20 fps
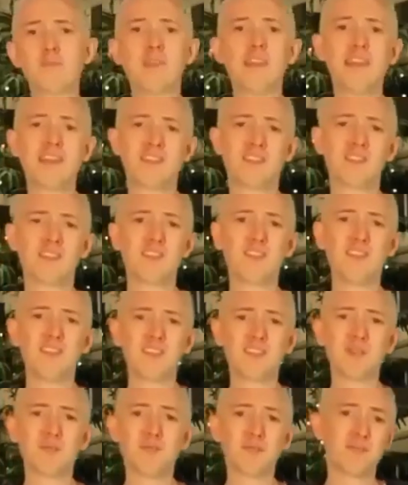who obtains the
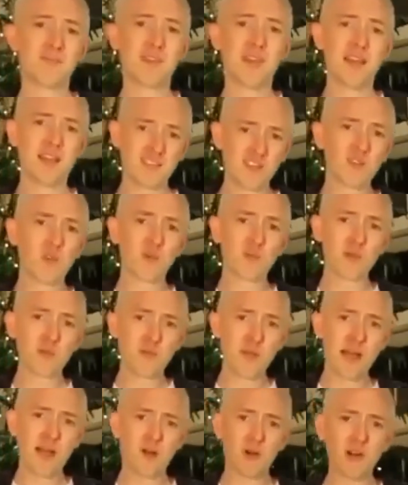system has
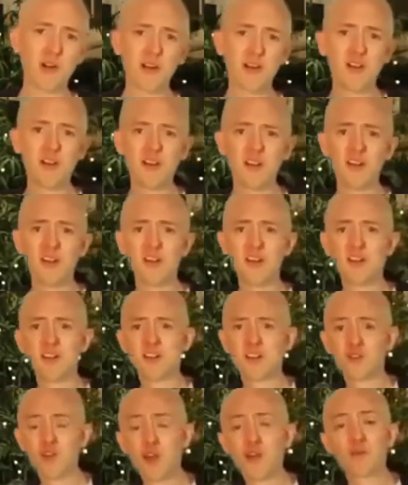enormous power.
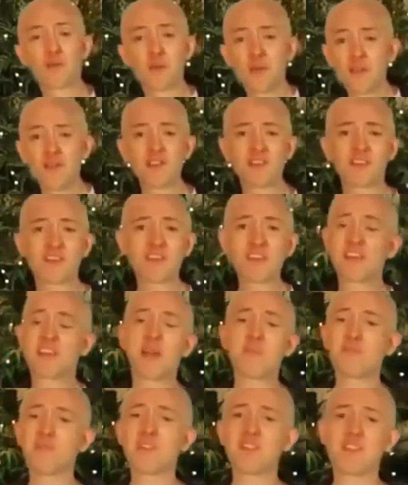So I previously
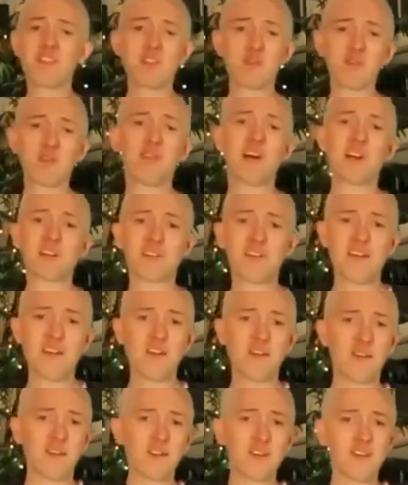kept this secret locked
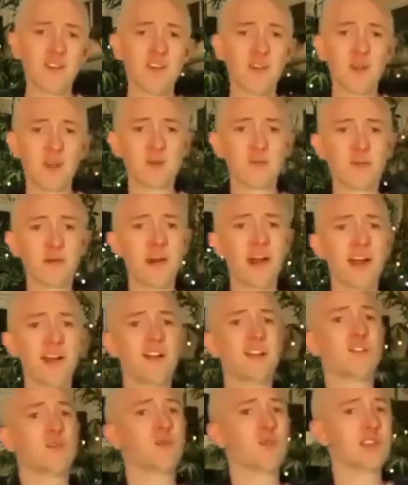down.
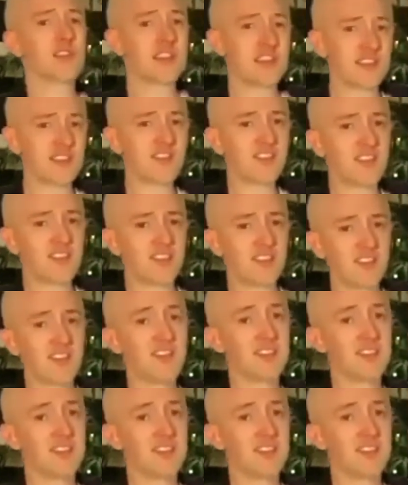Prior to the release